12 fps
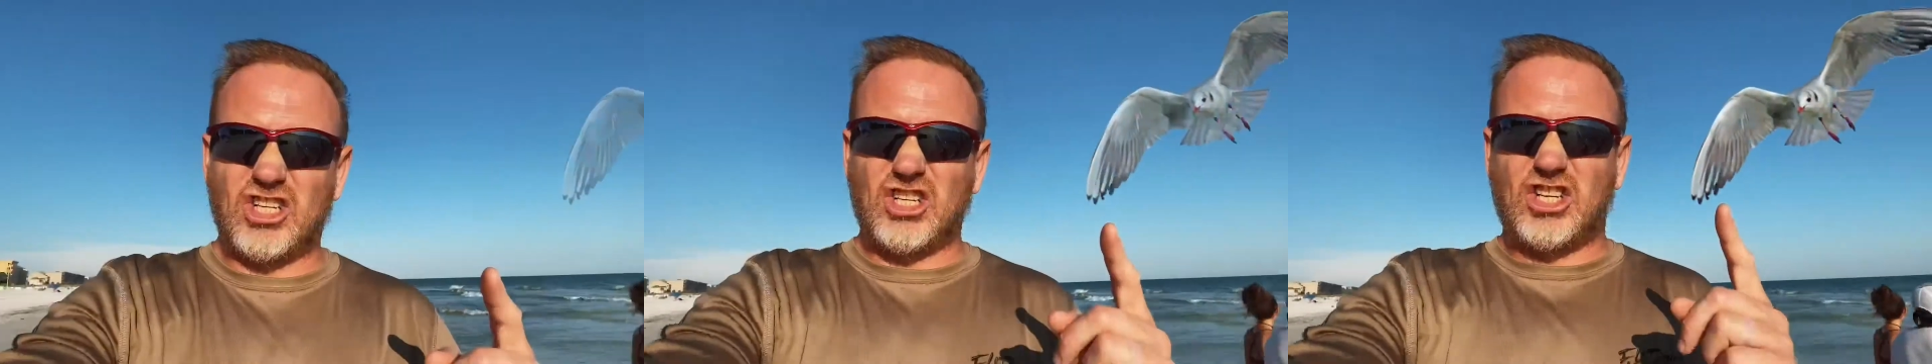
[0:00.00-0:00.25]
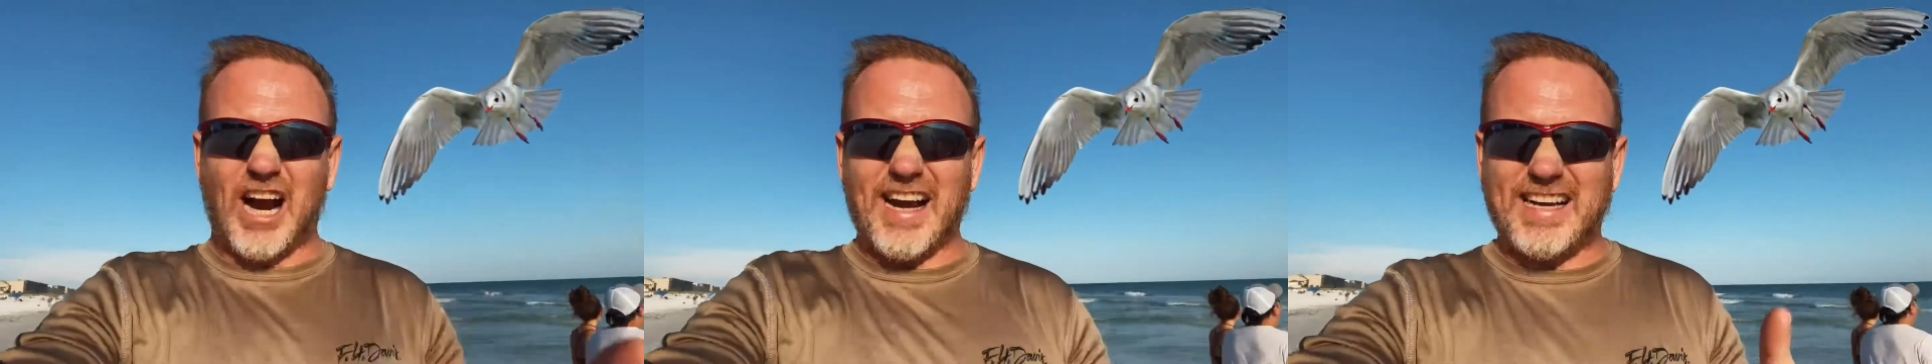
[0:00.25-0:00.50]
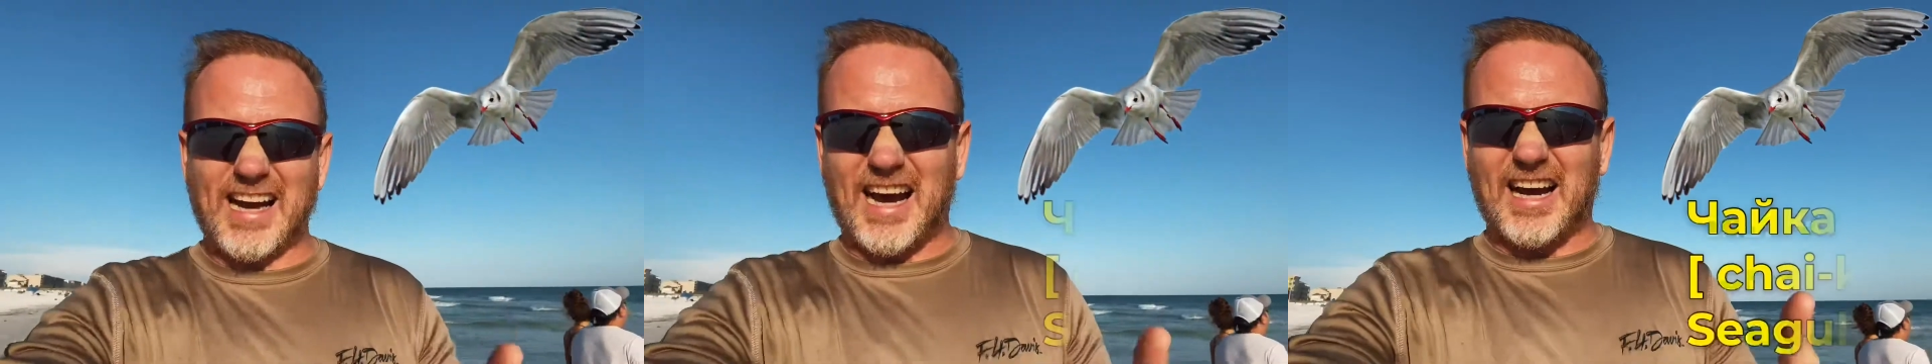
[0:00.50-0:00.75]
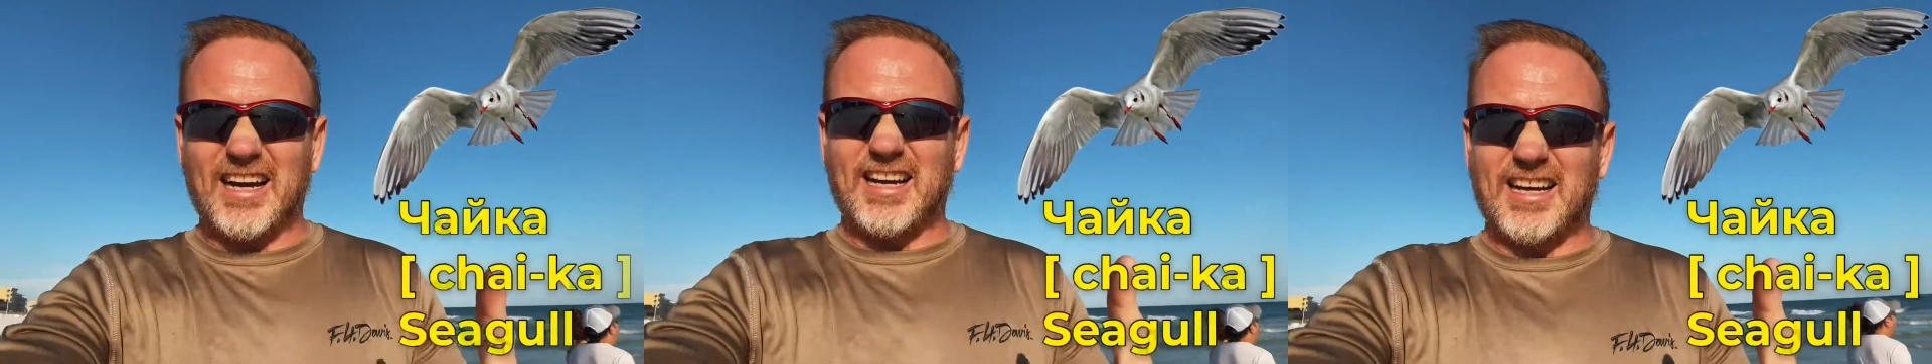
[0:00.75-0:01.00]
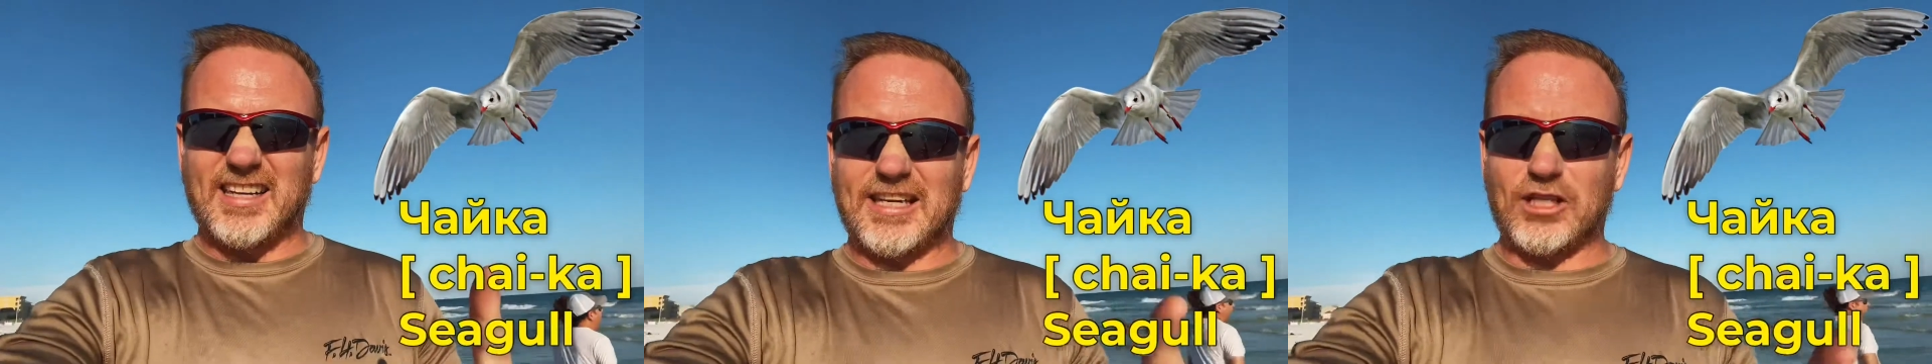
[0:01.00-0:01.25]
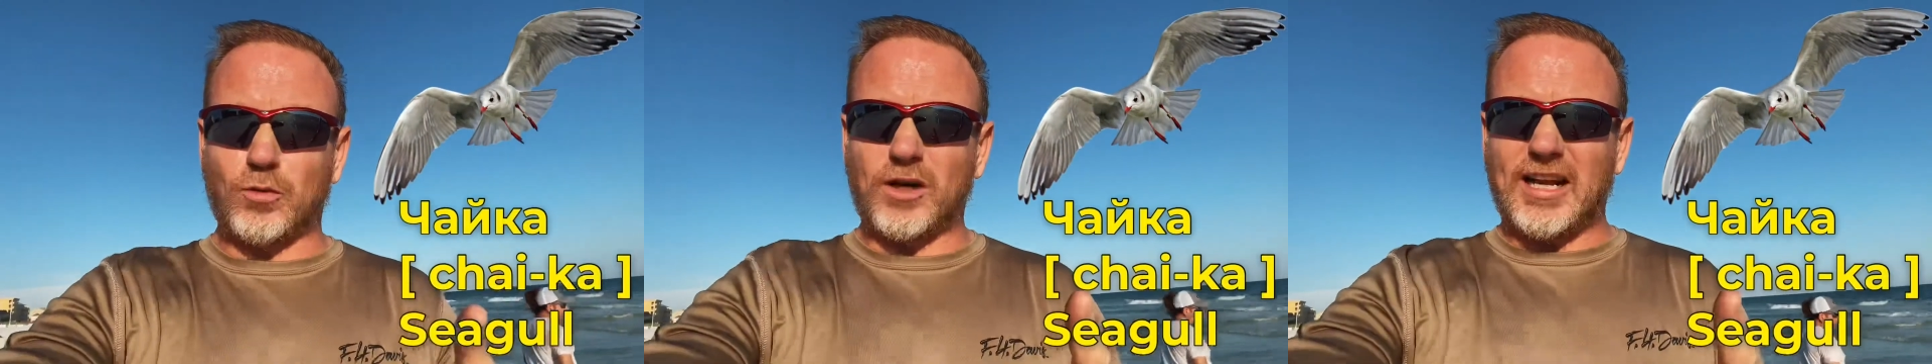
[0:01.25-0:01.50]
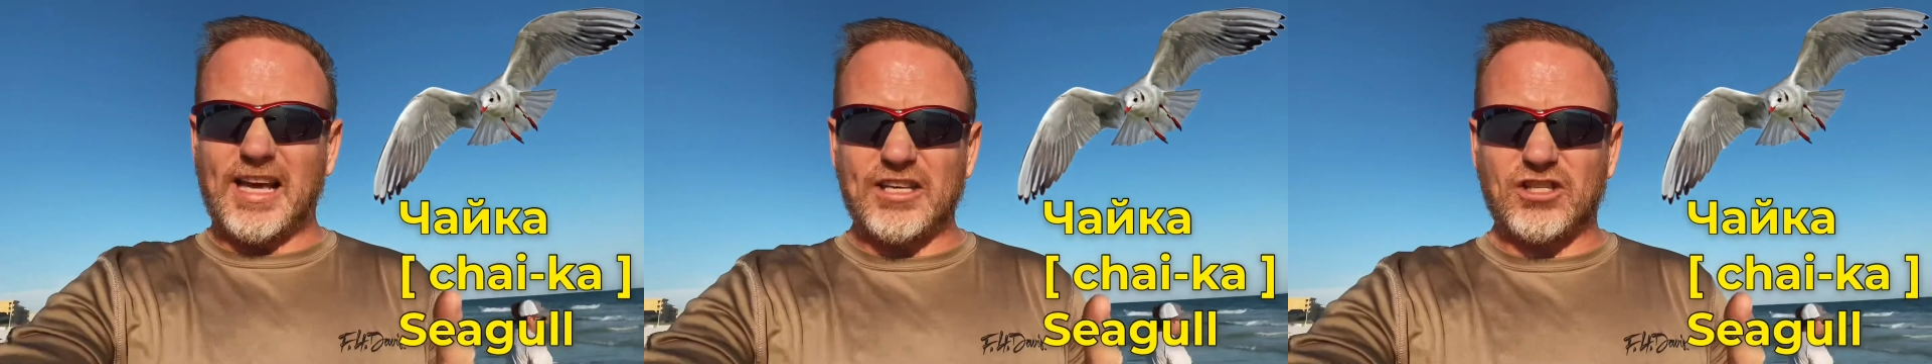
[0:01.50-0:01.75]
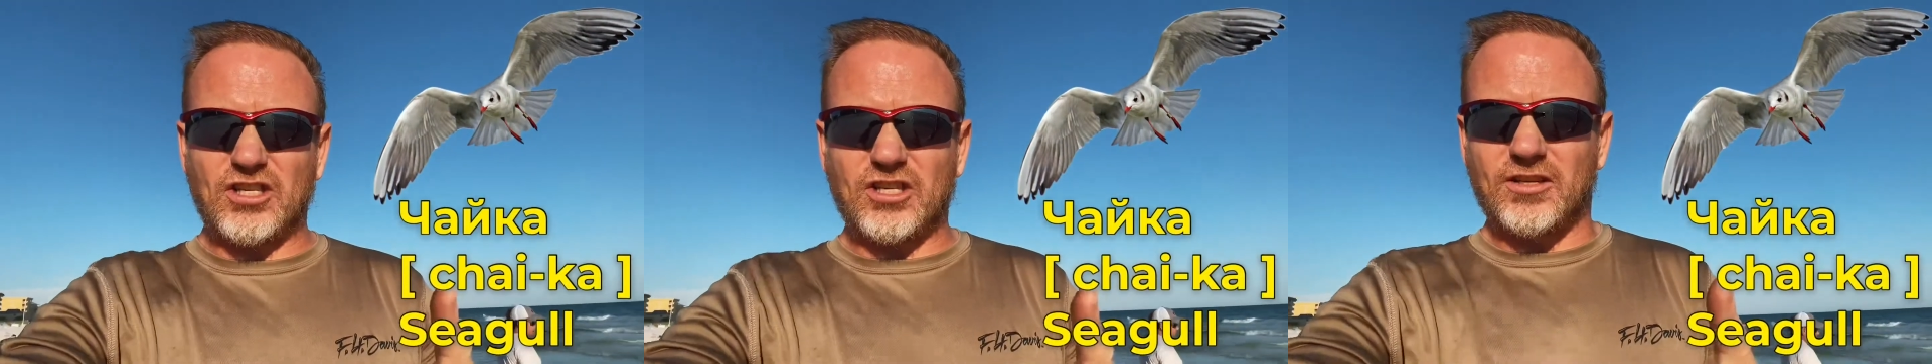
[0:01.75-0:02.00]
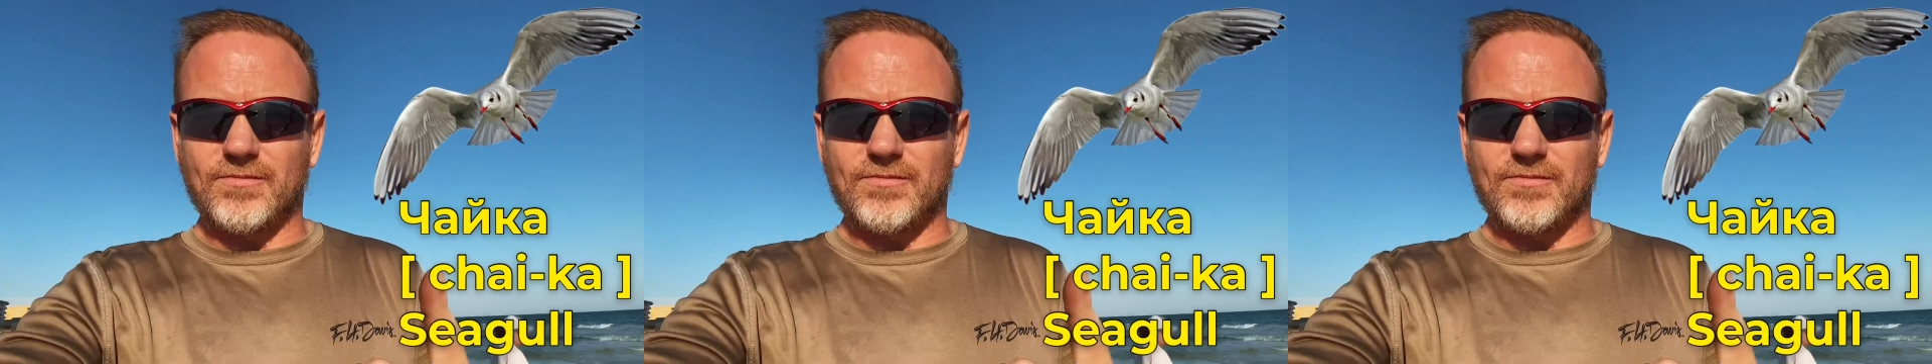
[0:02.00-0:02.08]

Chaika. Guess what it is?